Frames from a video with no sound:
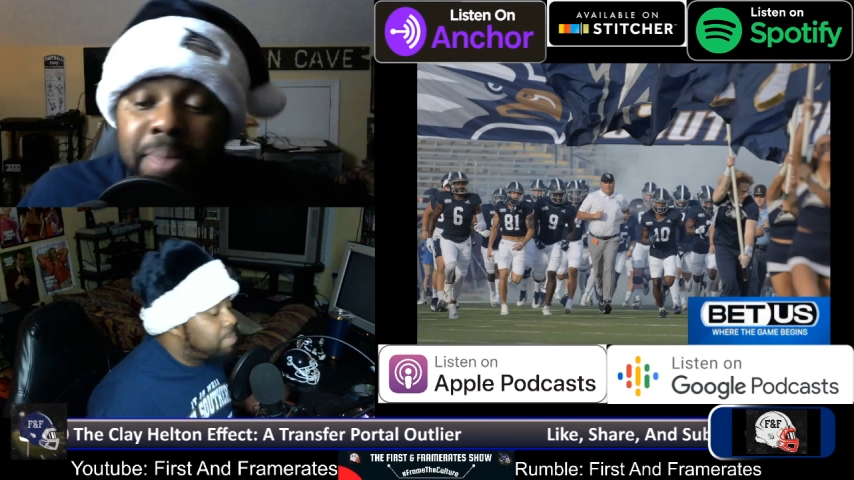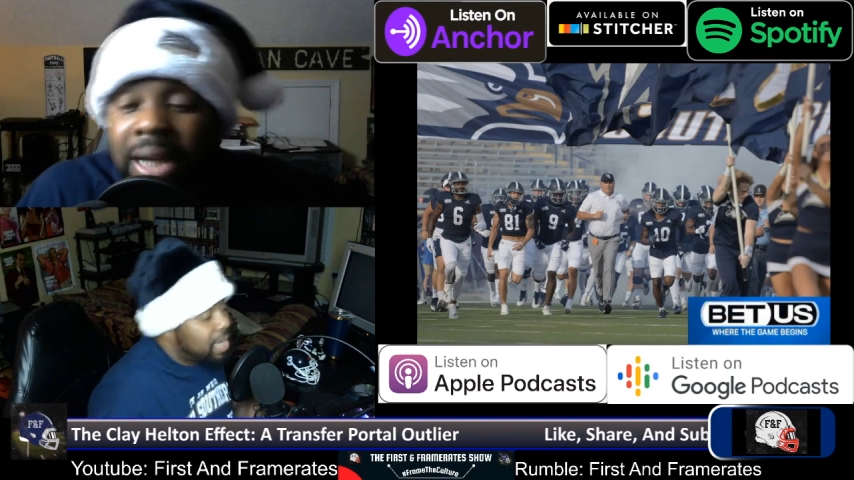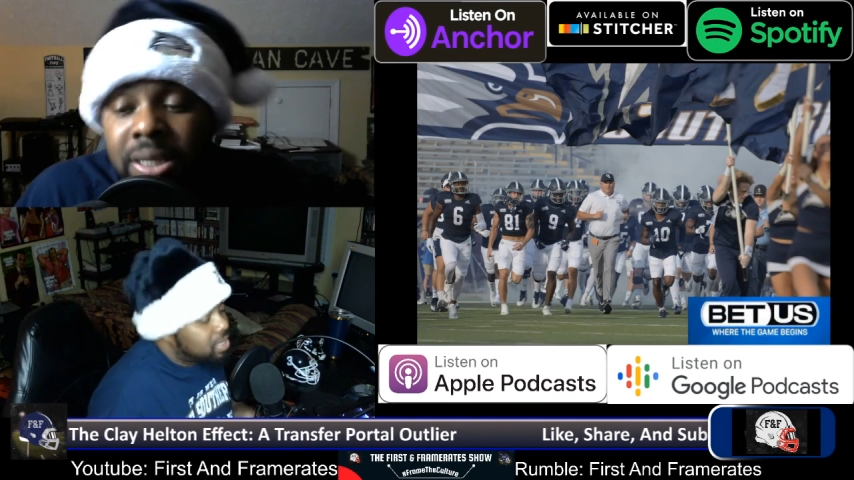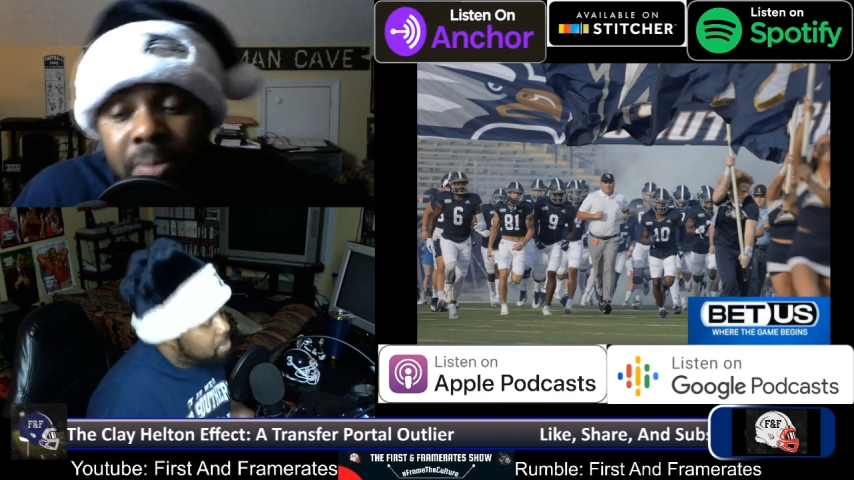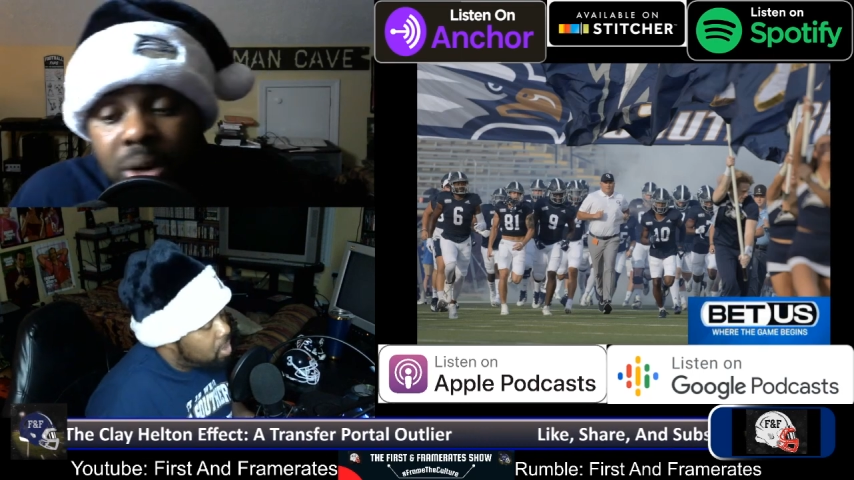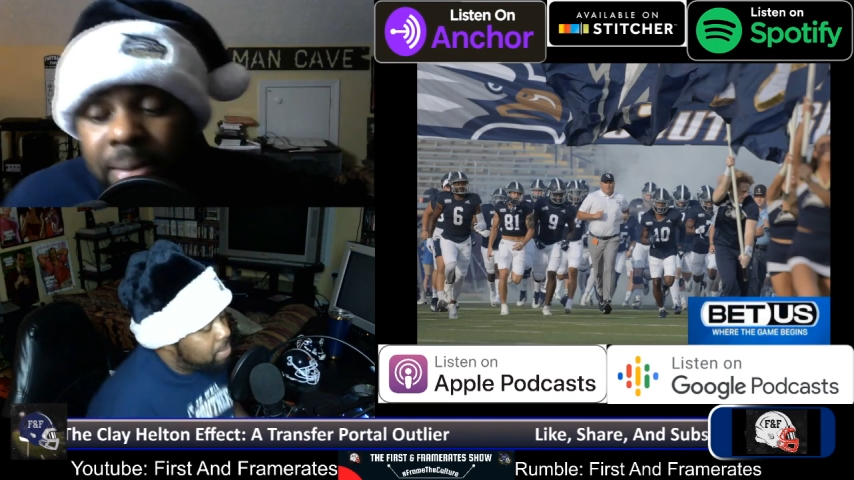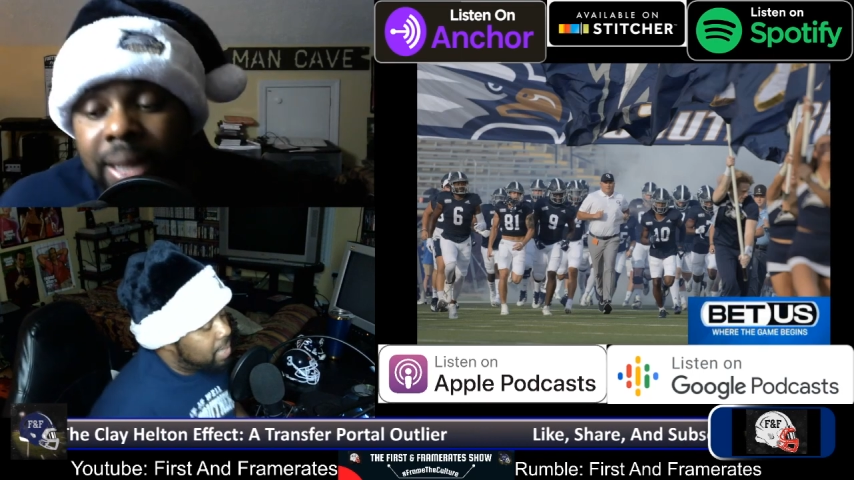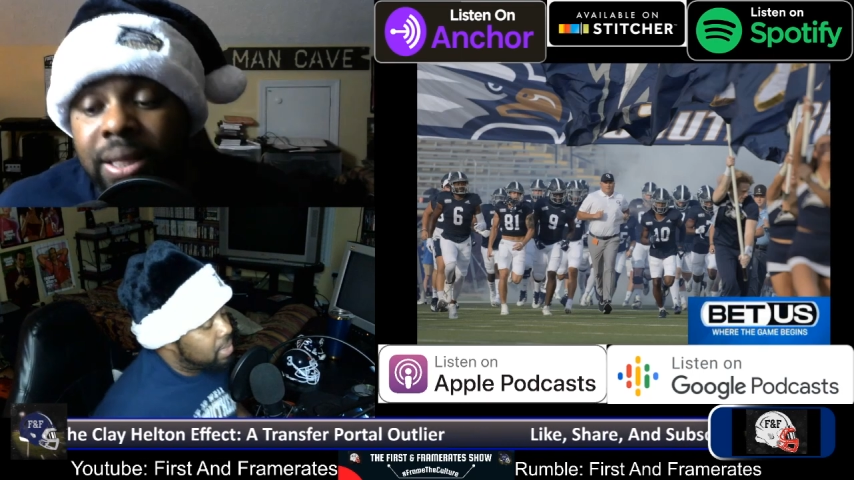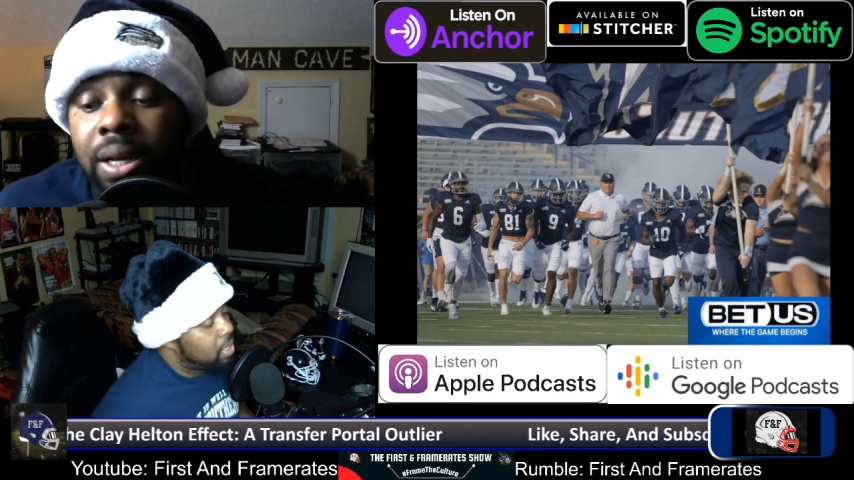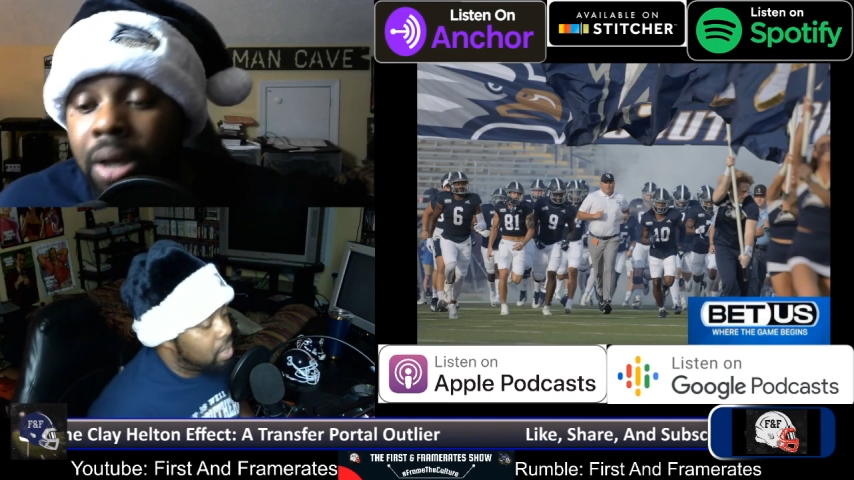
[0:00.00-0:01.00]
basketball is
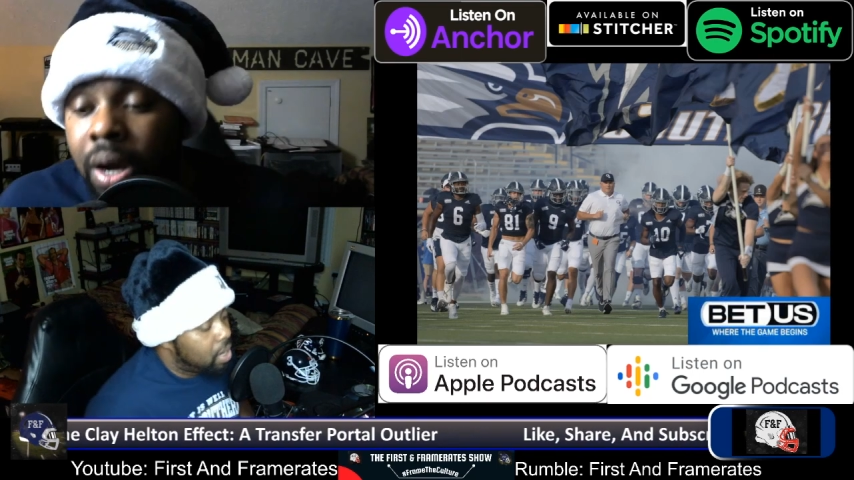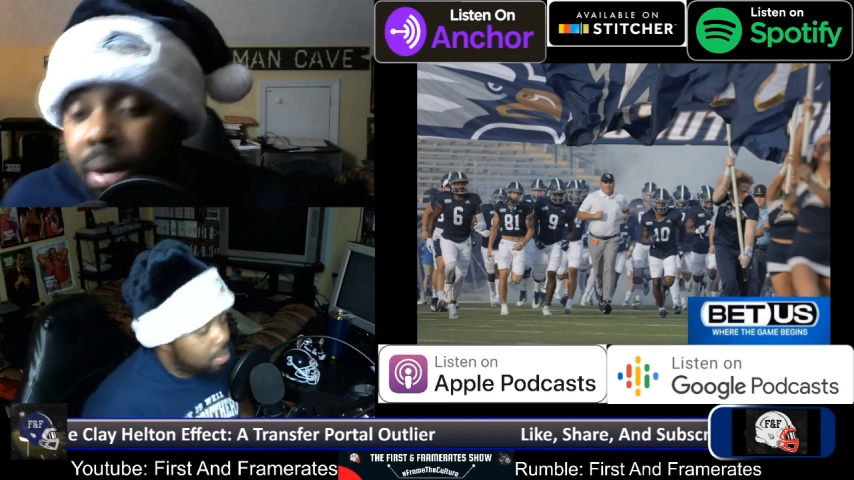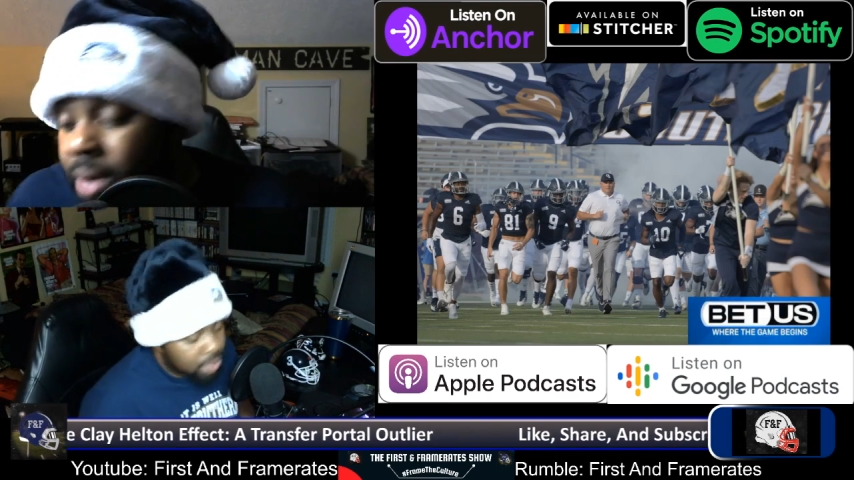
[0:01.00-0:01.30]
about the uh,